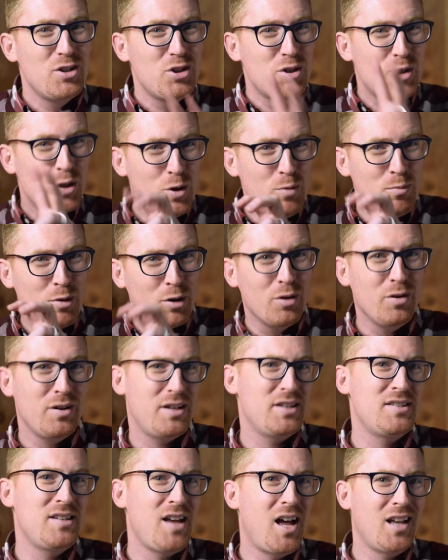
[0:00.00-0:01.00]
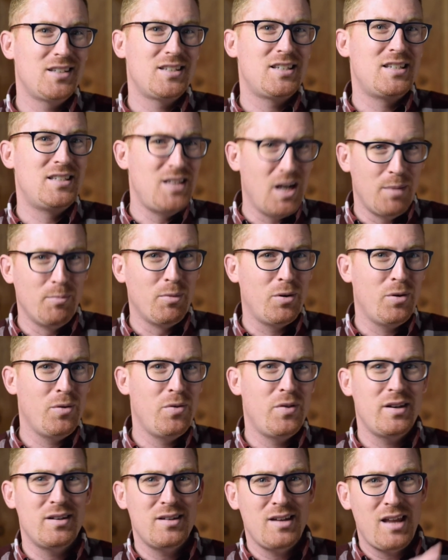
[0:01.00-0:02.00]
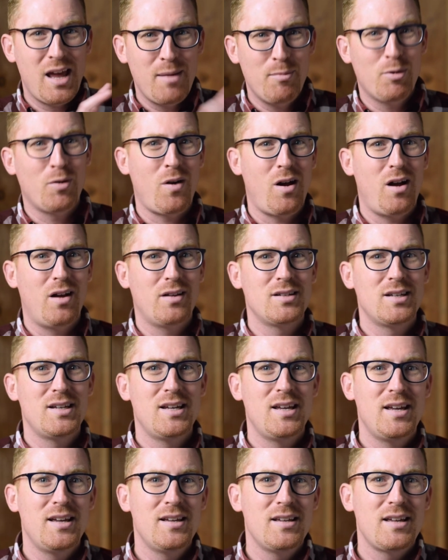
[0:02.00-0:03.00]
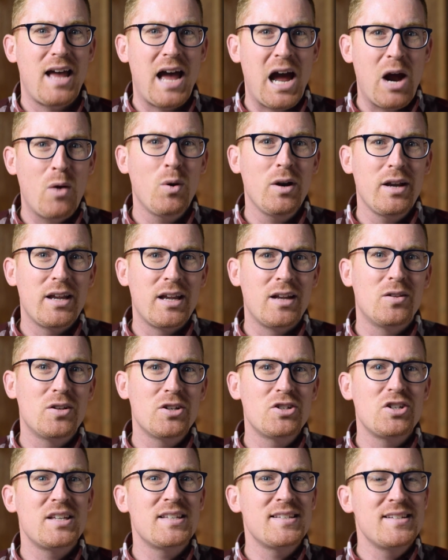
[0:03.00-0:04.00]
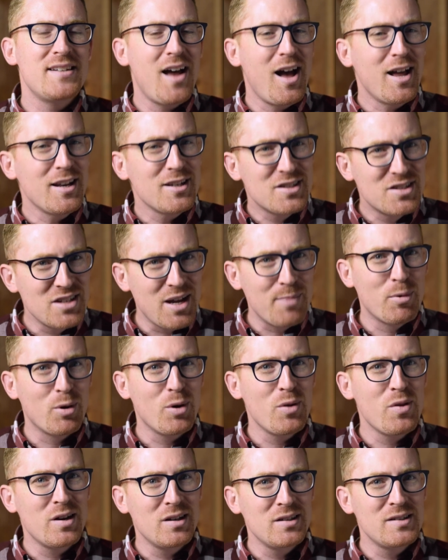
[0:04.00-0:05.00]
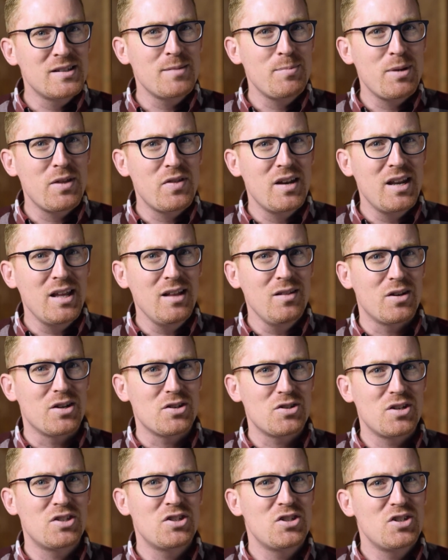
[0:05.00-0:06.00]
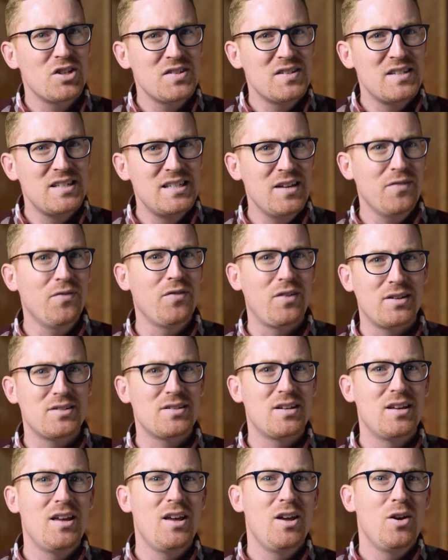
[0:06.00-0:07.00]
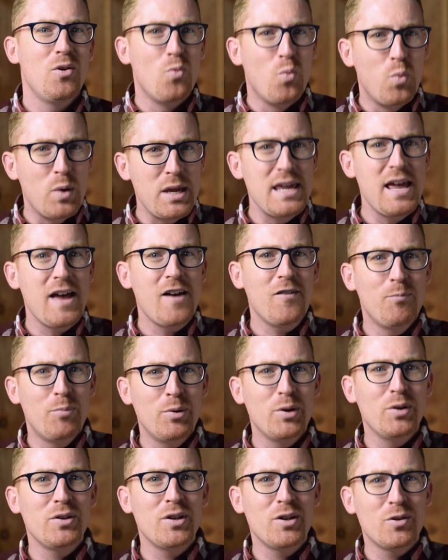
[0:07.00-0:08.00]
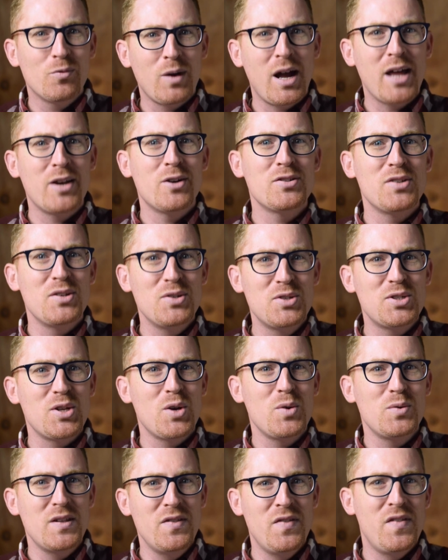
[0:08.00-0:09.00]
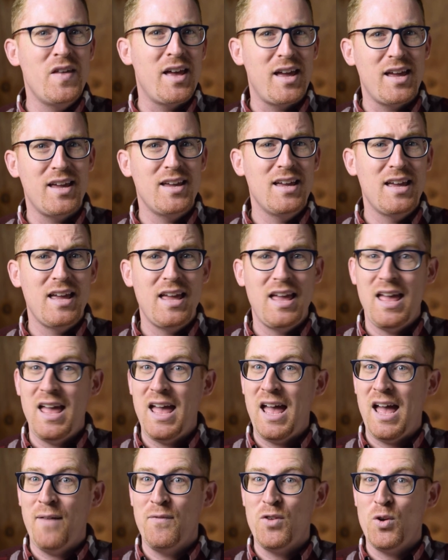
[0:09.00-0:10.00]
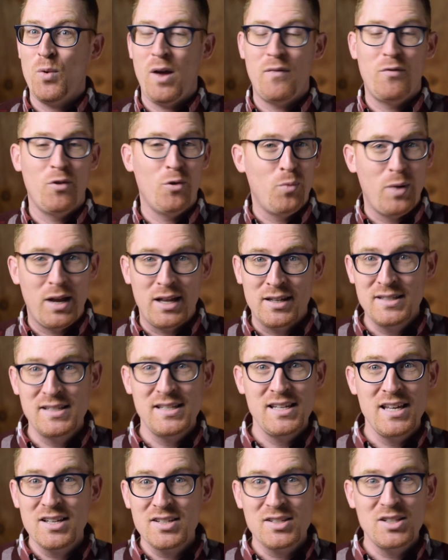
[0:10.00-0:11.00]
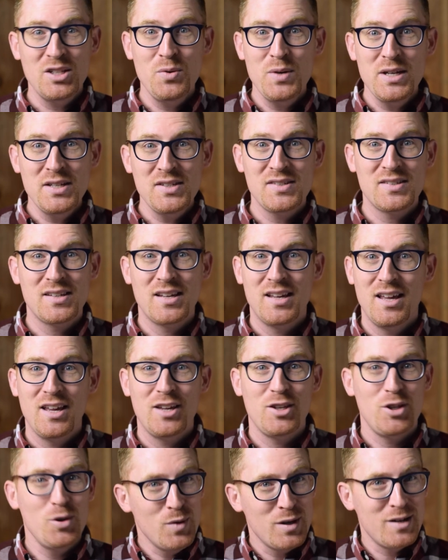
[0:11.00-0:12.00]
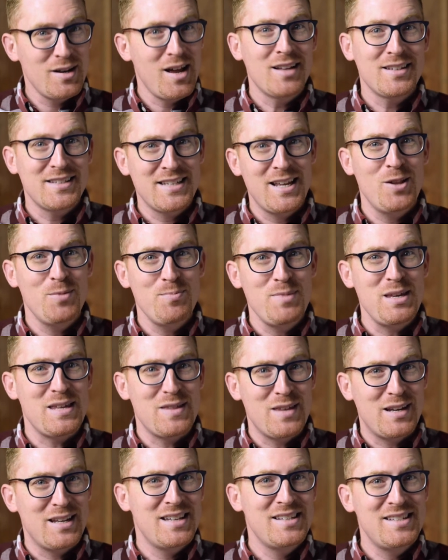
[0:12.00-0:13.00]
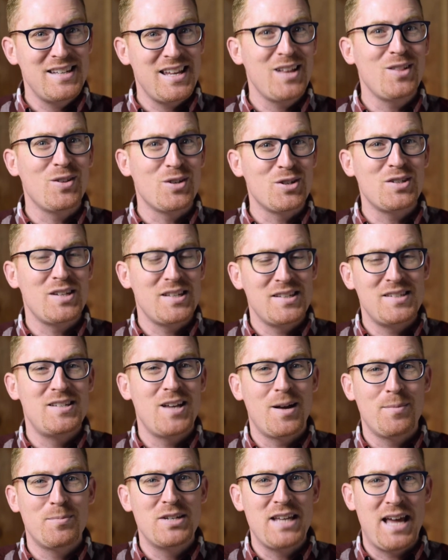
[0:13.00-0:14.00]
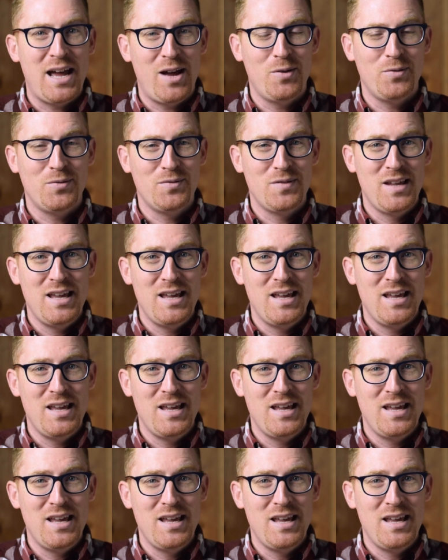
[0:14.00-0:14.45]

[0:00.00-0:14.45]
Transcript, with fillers: Tumor is not dumber than emerods. Our English is not dumber than Elizabethan English, it's just different. We have brilliant writers, and so did they. Have you ever read C.S. Lewis? You cannot tell me that his English is dumbed down.